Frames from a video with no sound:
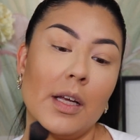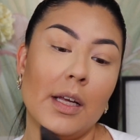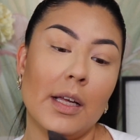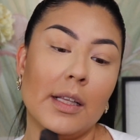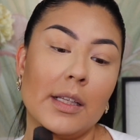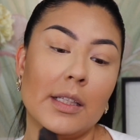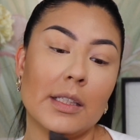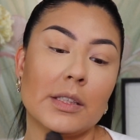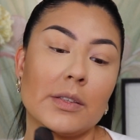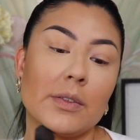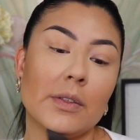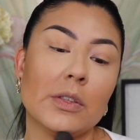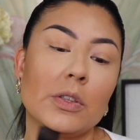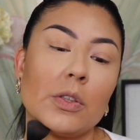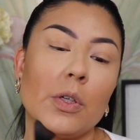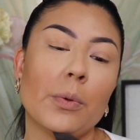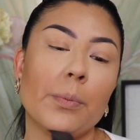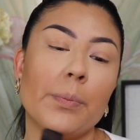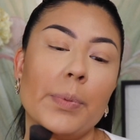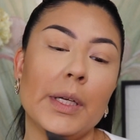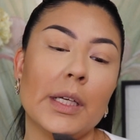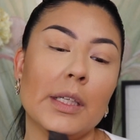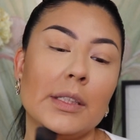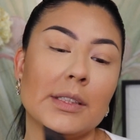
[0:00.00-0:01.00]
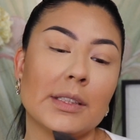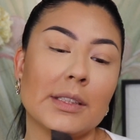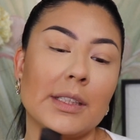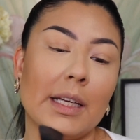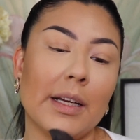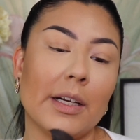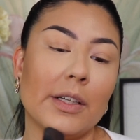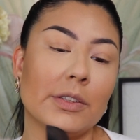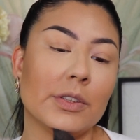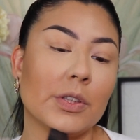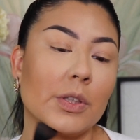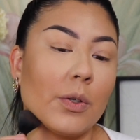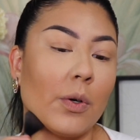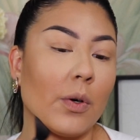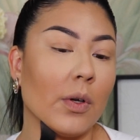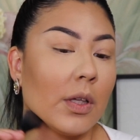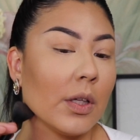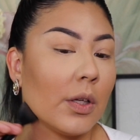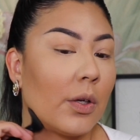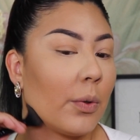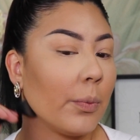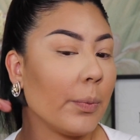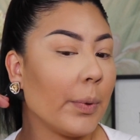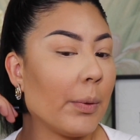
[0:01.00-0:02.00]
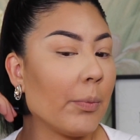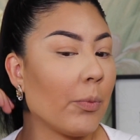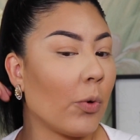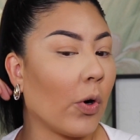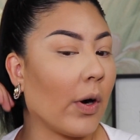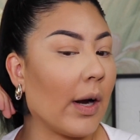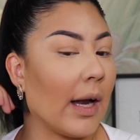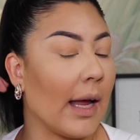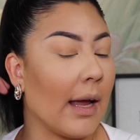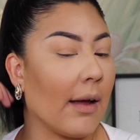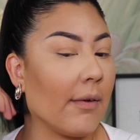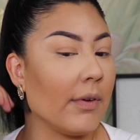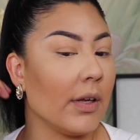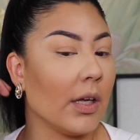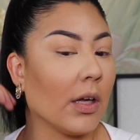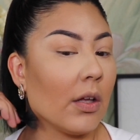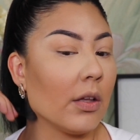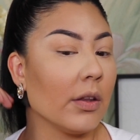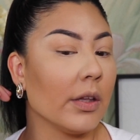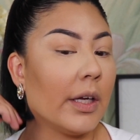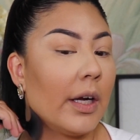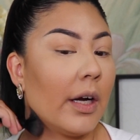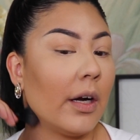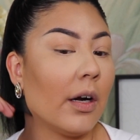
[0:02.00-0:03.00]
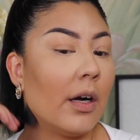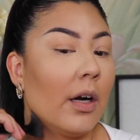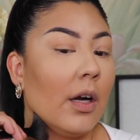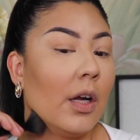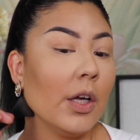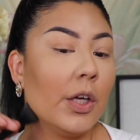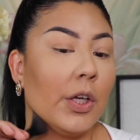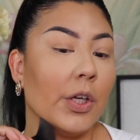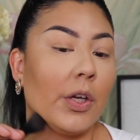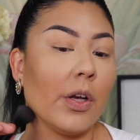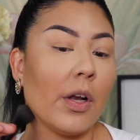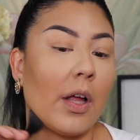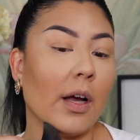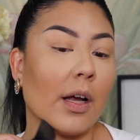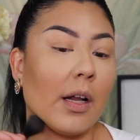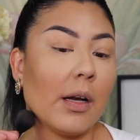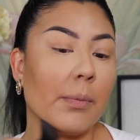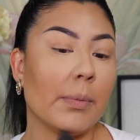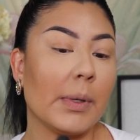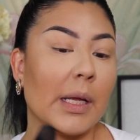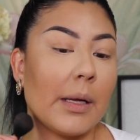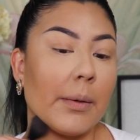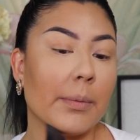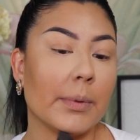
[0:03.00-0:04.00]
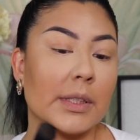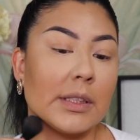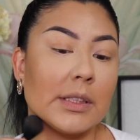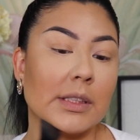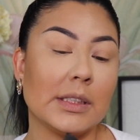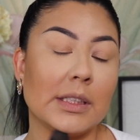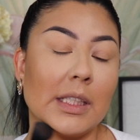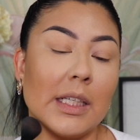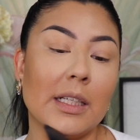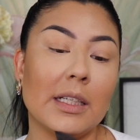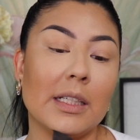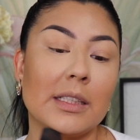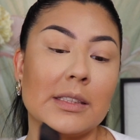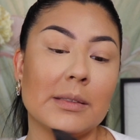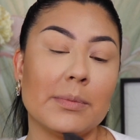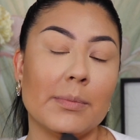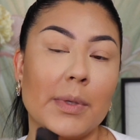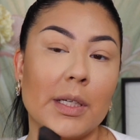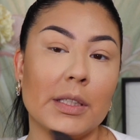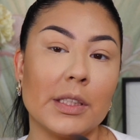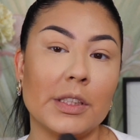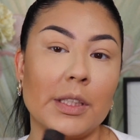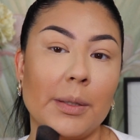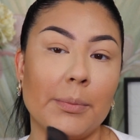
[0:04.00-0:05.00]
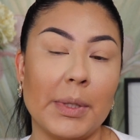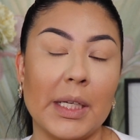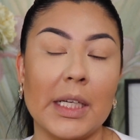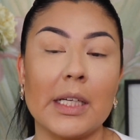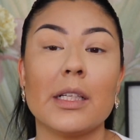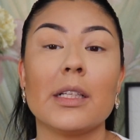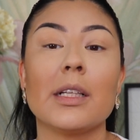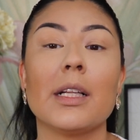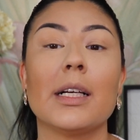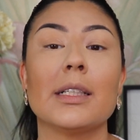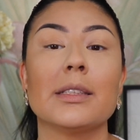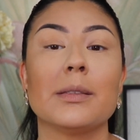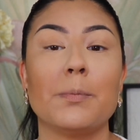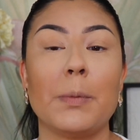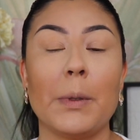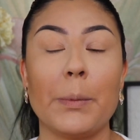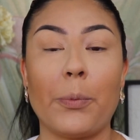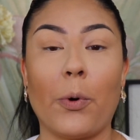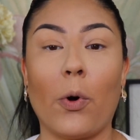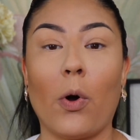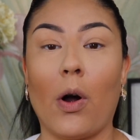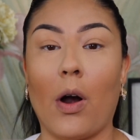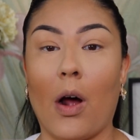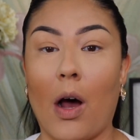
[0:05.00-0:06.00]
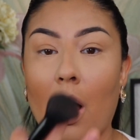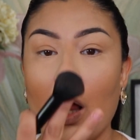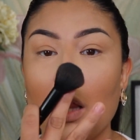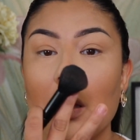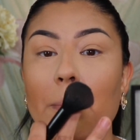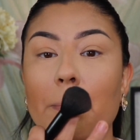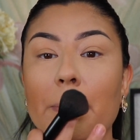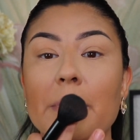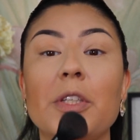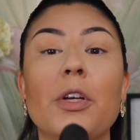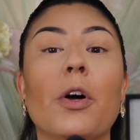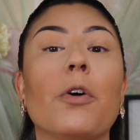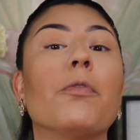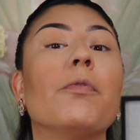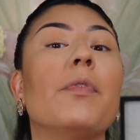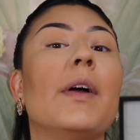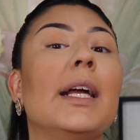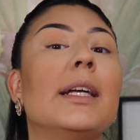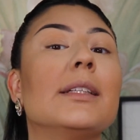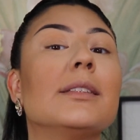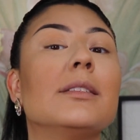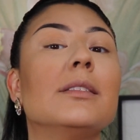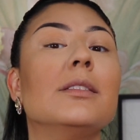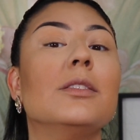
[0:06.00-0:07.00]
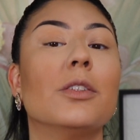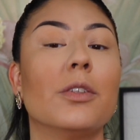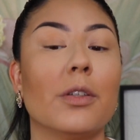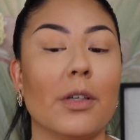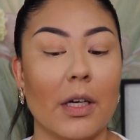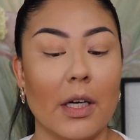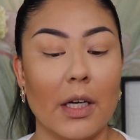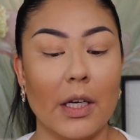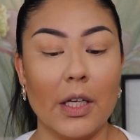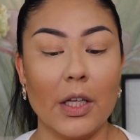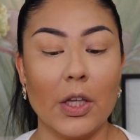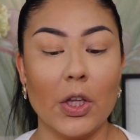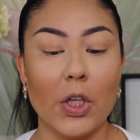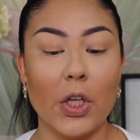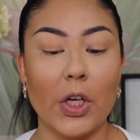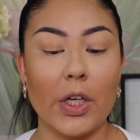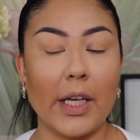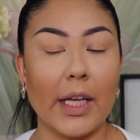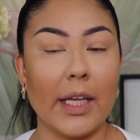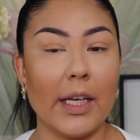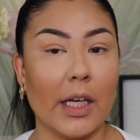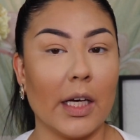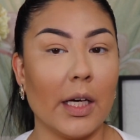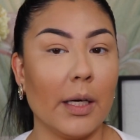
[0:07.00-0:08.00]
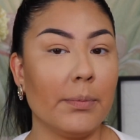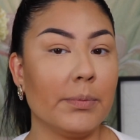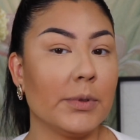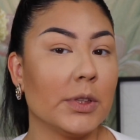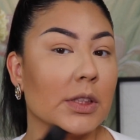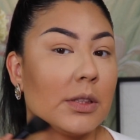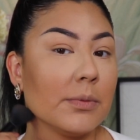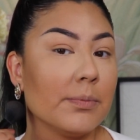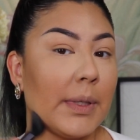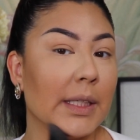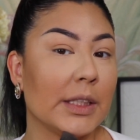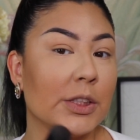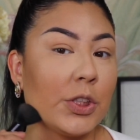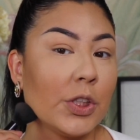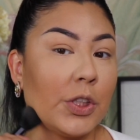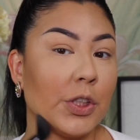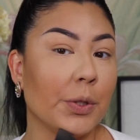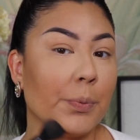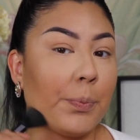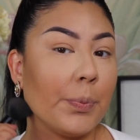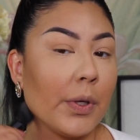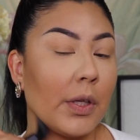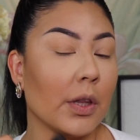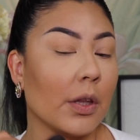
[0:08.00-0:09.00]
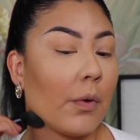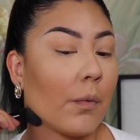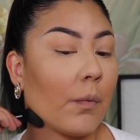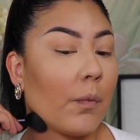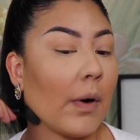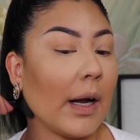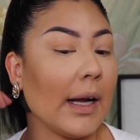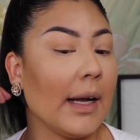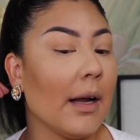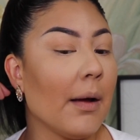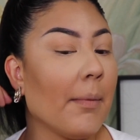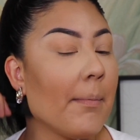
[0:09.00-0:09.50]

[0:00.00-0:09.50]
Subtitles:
And this one, don't be scared to go a little bit more heavy on there. You're not going to be able to see it as much. I mean, unless people are all up in your face and you're looking up. Just make sure you put the right